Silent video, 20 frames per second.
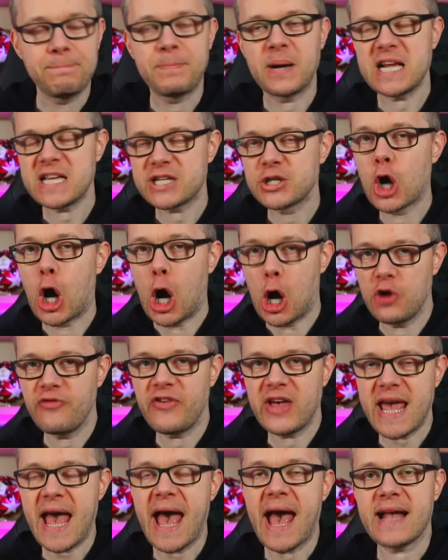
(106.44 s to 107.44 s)
But it's not over
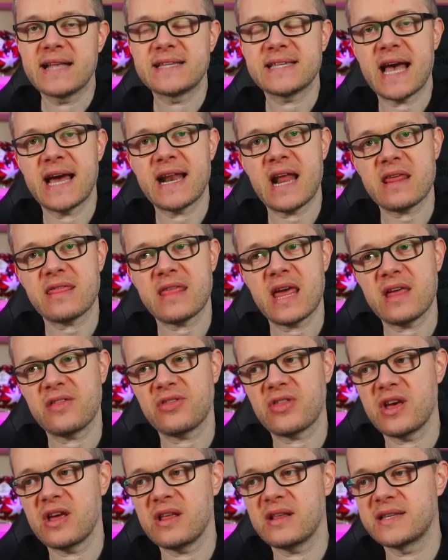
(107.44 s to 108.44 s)
yet. And I
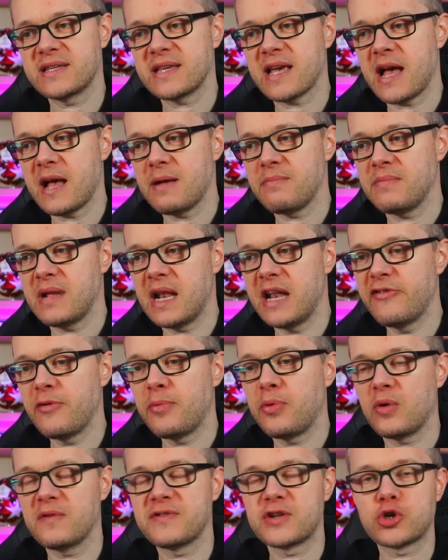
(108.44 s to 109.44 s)
think that
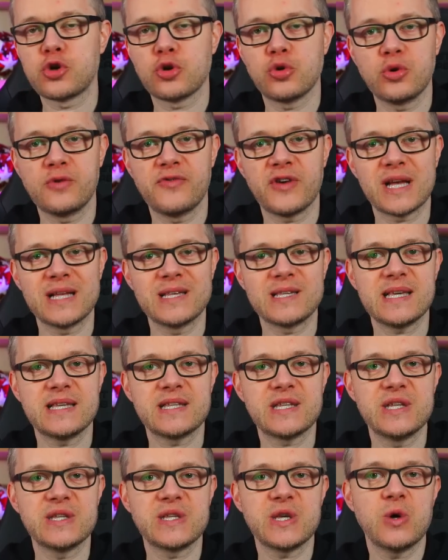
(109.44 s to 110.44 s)
Liverpool have struggled for
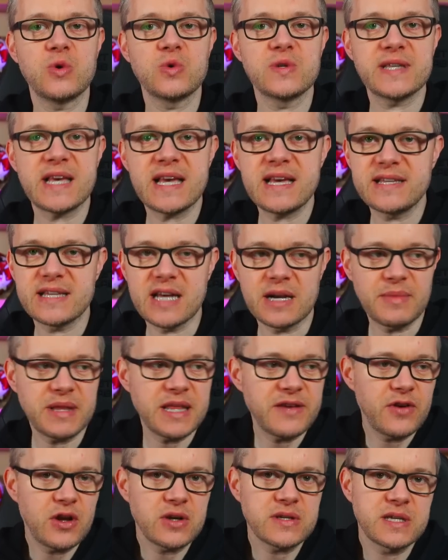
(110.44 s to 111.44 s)
consistency all season. I mean,
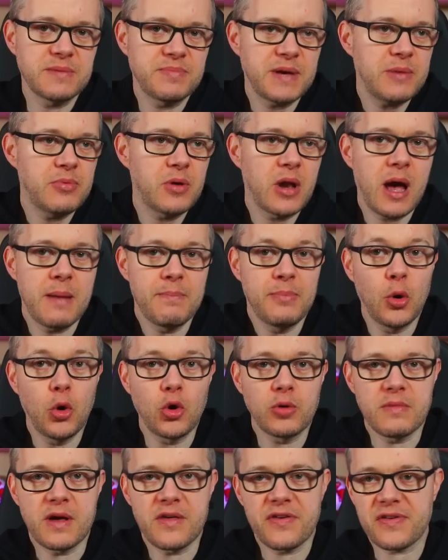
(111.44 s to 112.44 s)
they've lost to people like
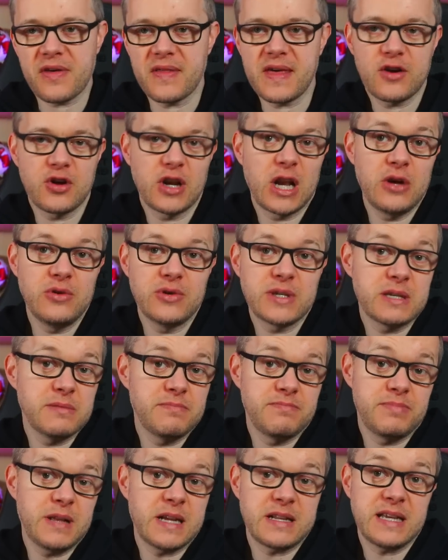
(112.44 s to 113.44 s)
Bournemouth, so they could lose to
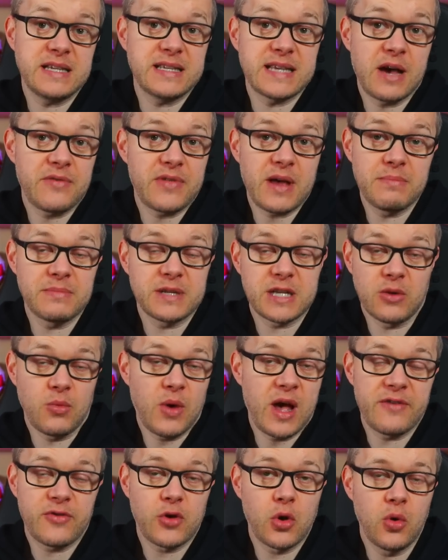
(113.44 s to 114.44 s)
bloody Southampton
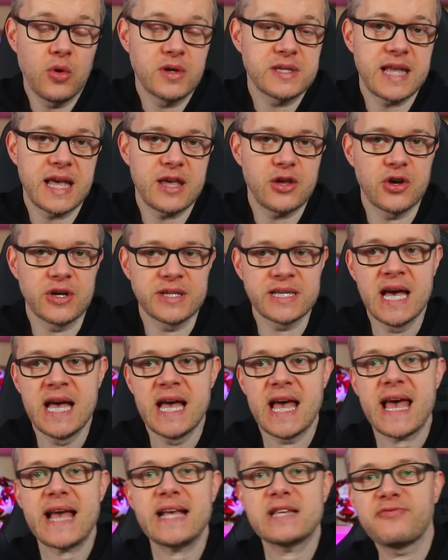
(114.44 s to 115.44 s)
away. Of course they could.
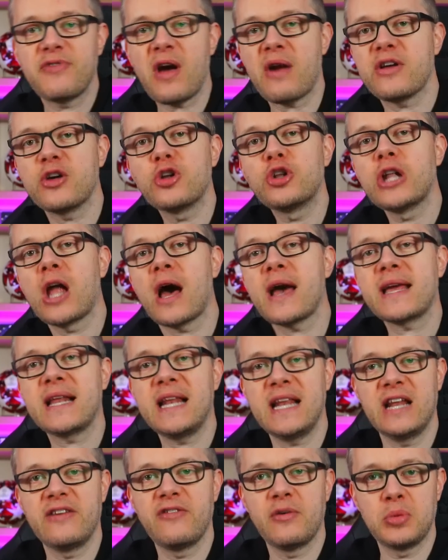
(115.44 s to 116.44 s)
It's very
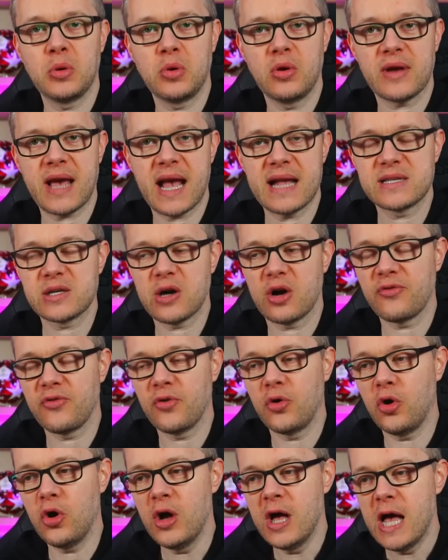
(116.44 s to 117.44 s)
unlikely Liverpool will get top
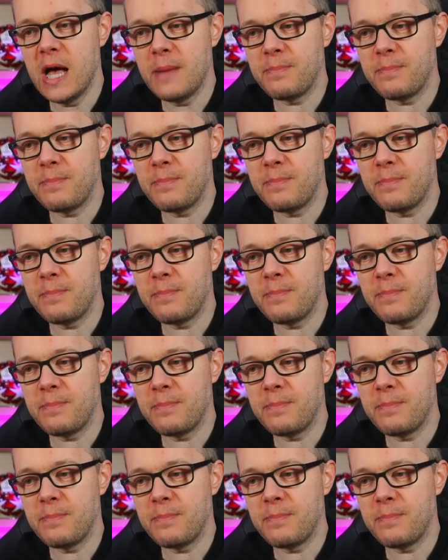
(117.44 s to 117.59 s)
four.